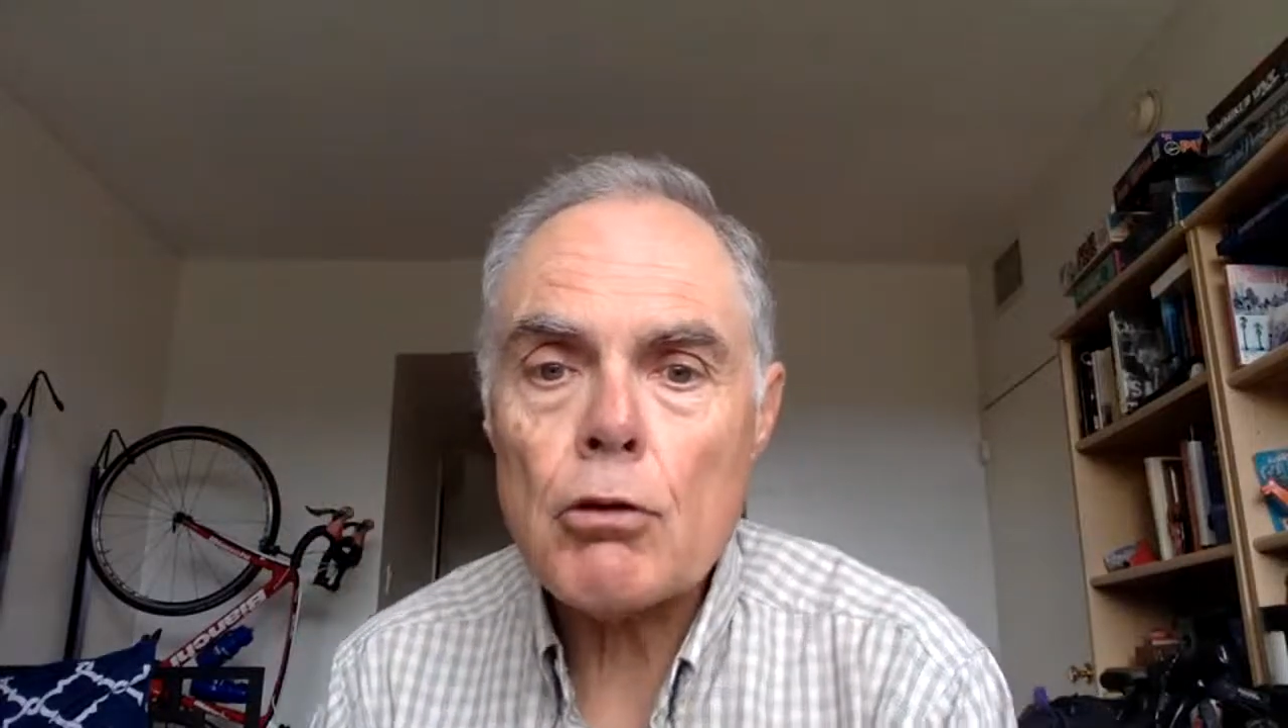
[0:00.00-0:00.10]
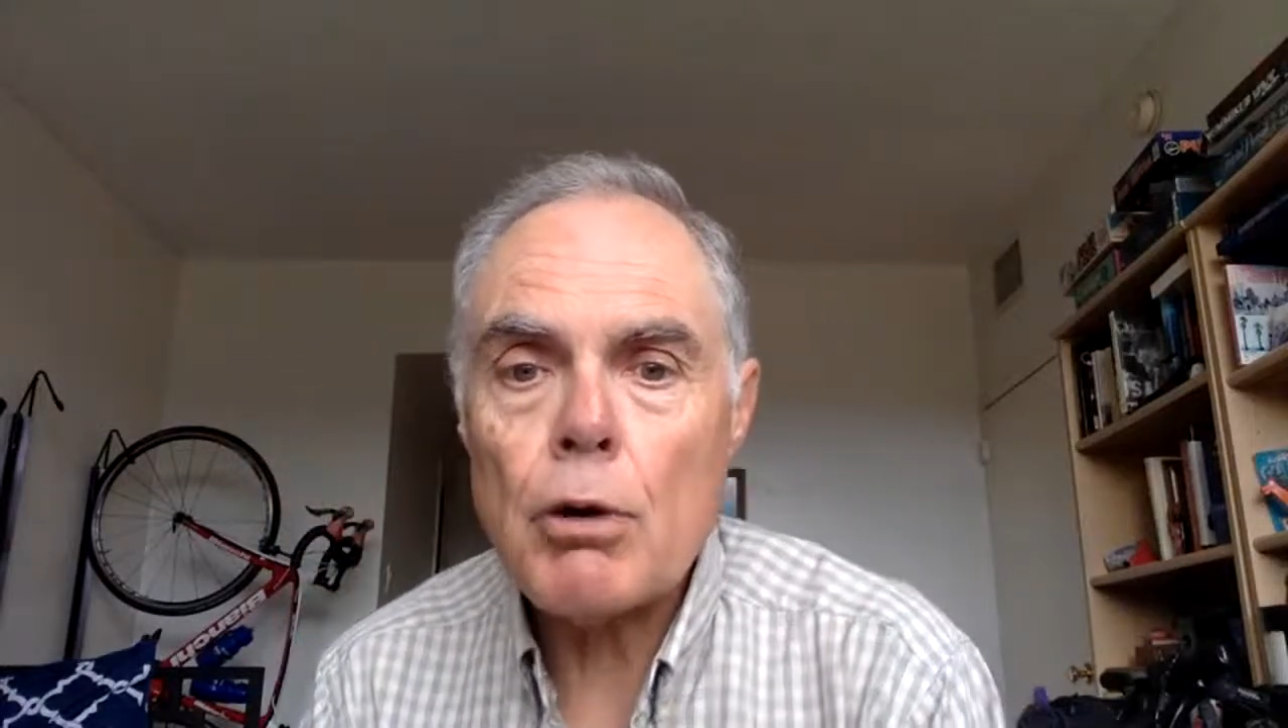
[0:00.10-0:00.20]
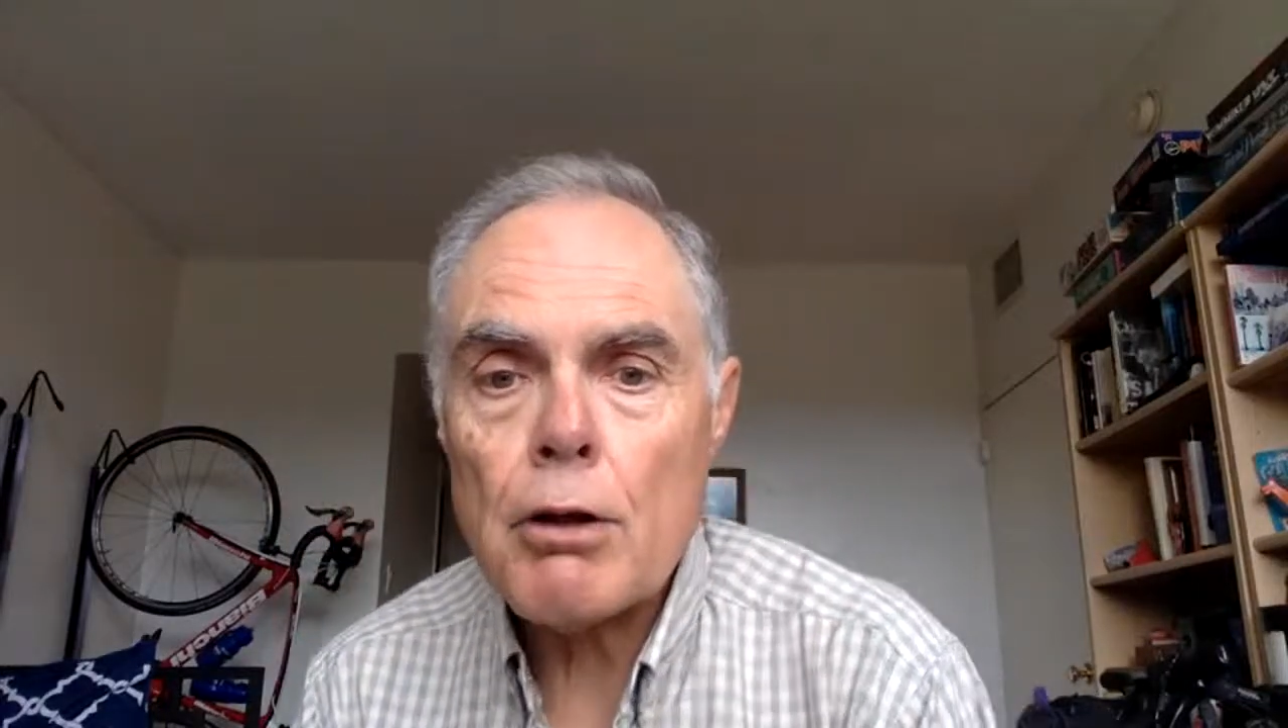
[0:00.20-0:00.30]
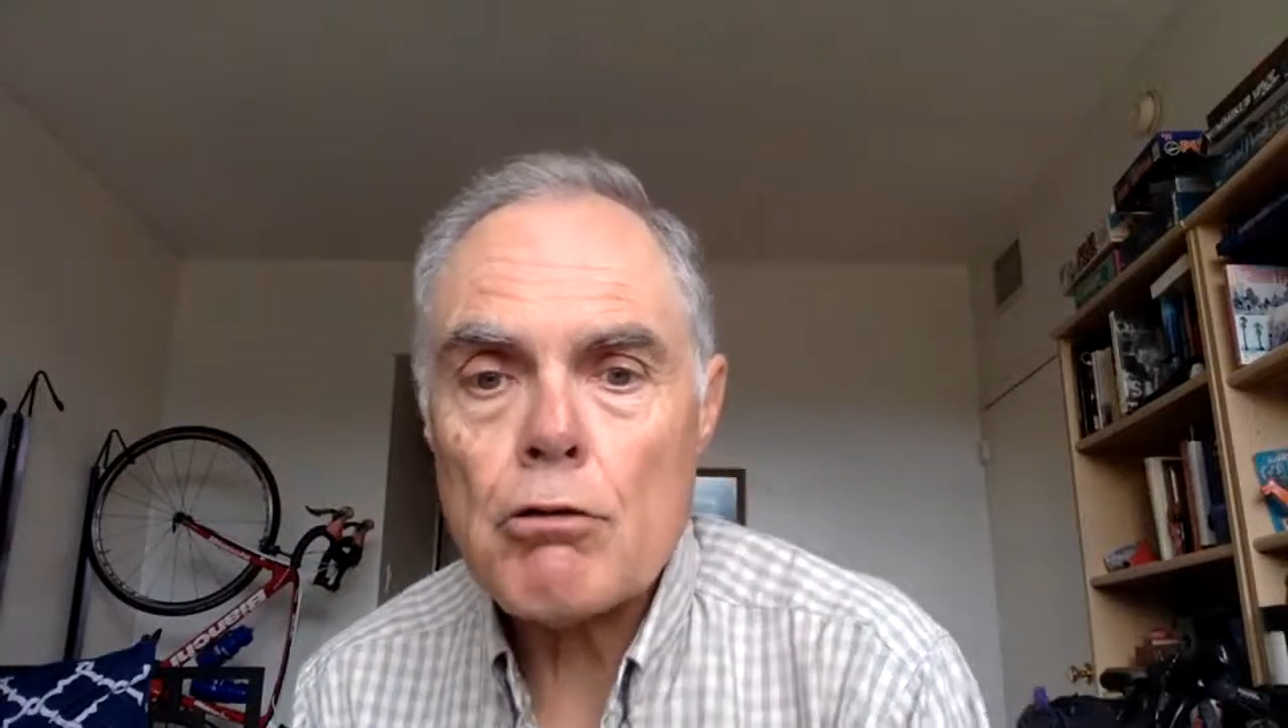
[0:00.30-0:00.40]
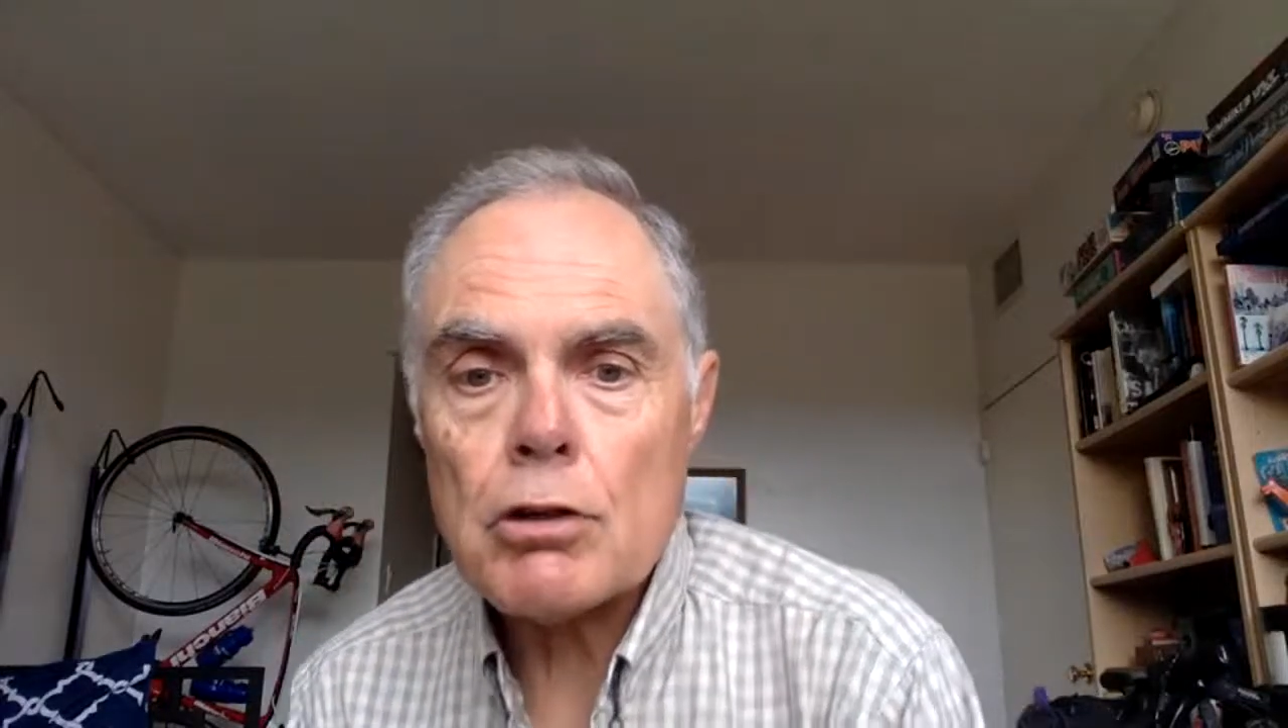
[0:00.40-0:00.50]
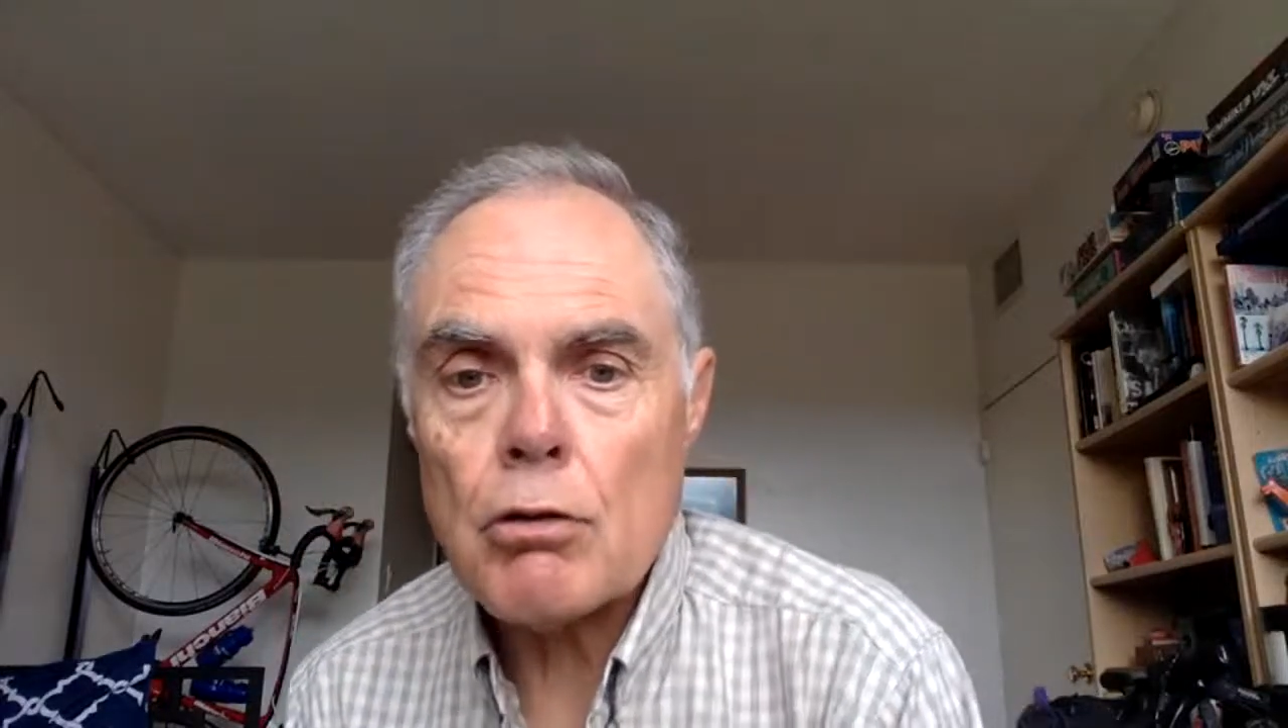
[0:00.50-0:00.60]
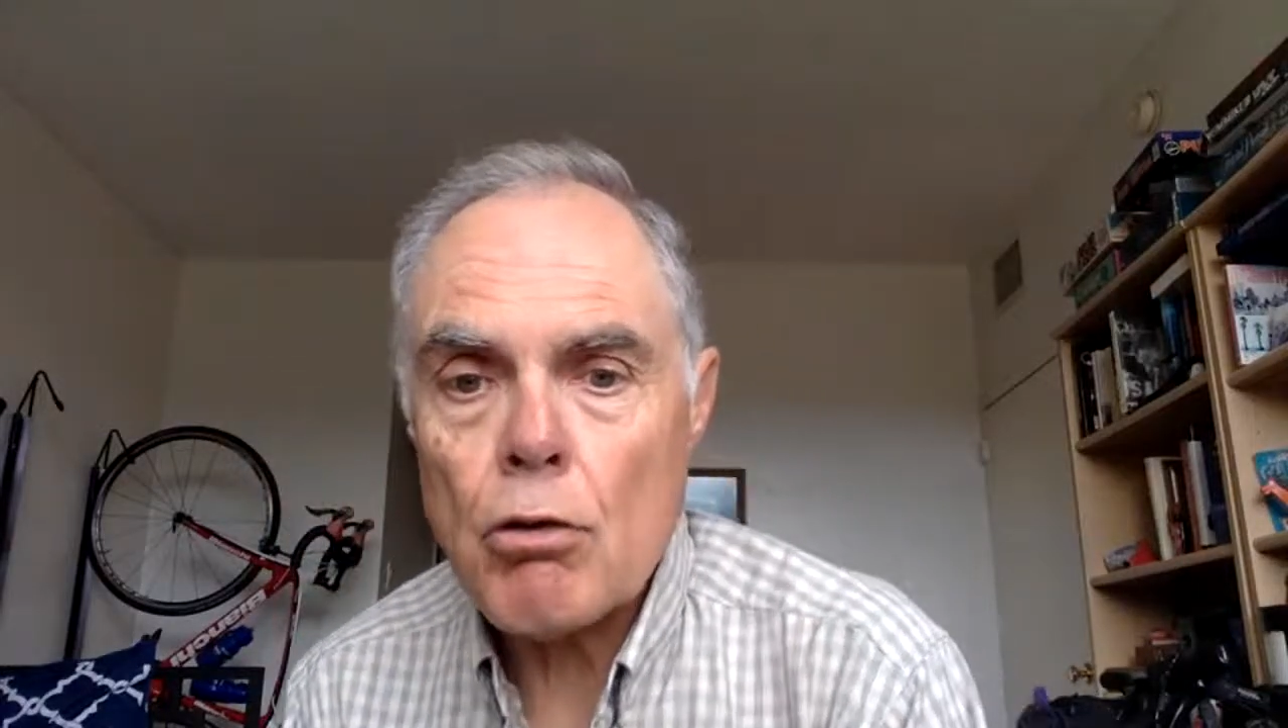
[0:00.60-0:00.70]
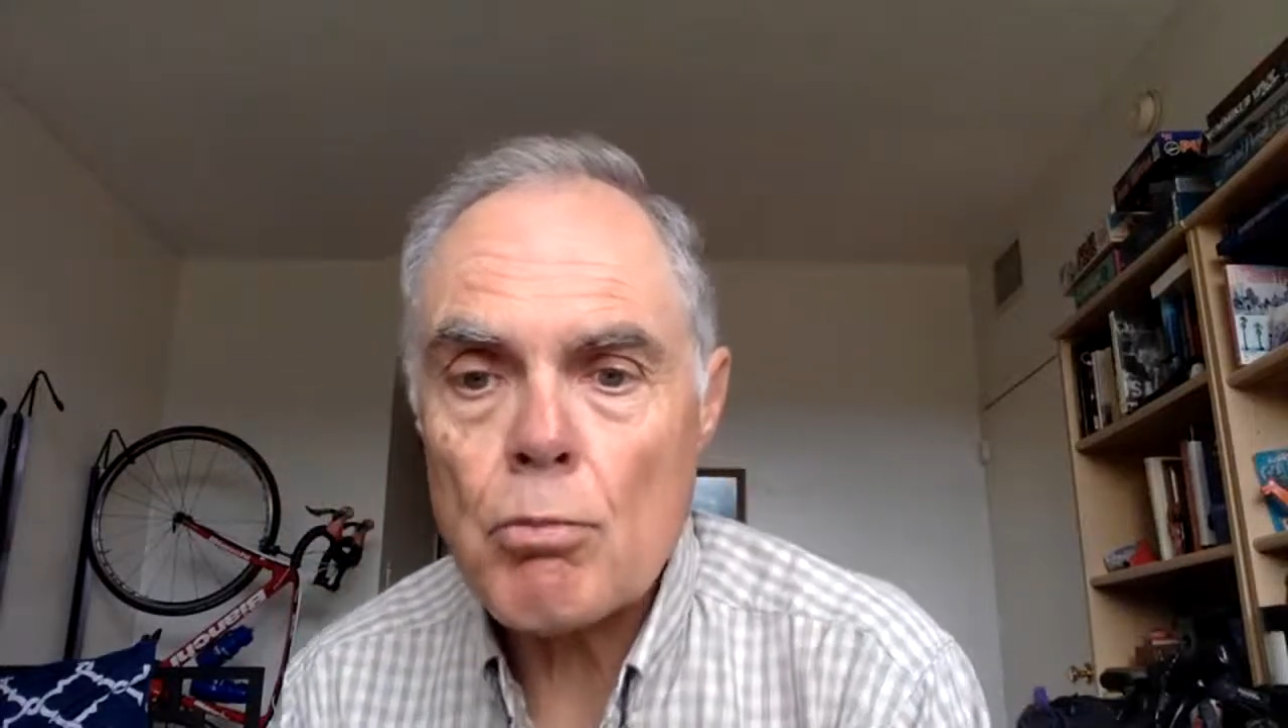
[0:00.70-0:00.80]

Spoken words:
questions